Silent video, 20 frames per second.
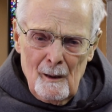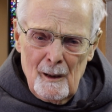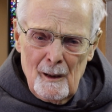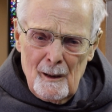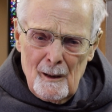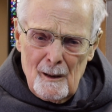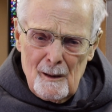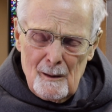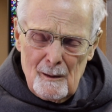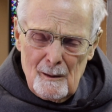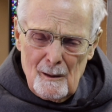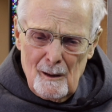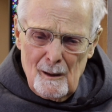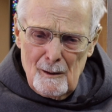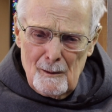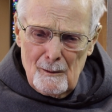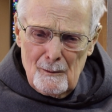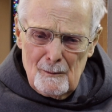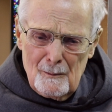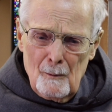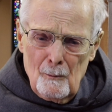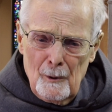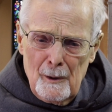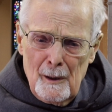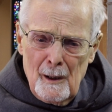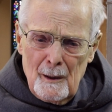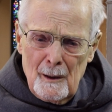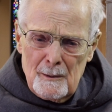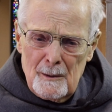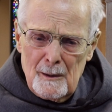And
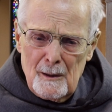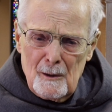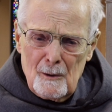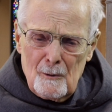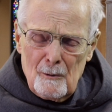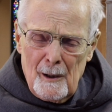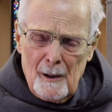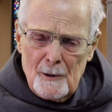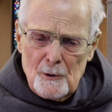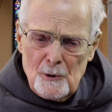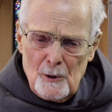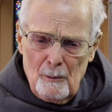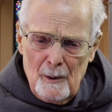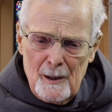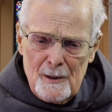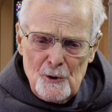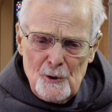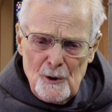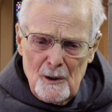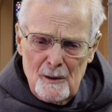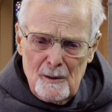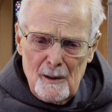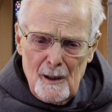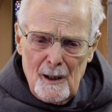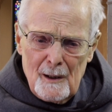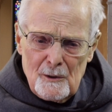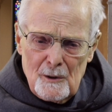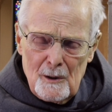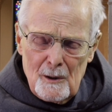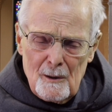we had the graduation
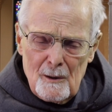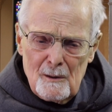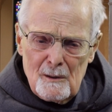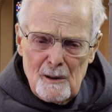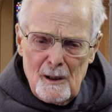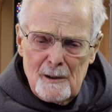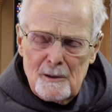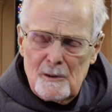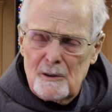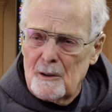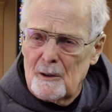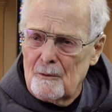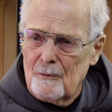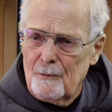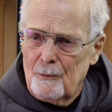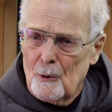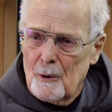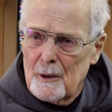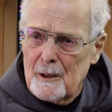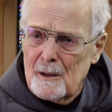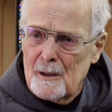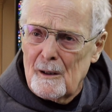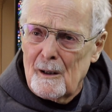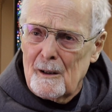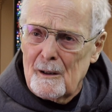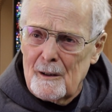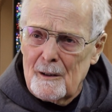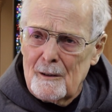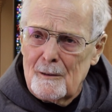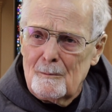that year,
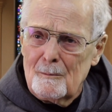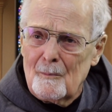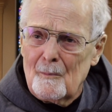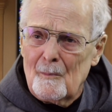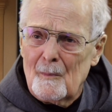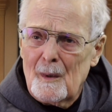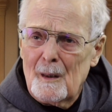1949,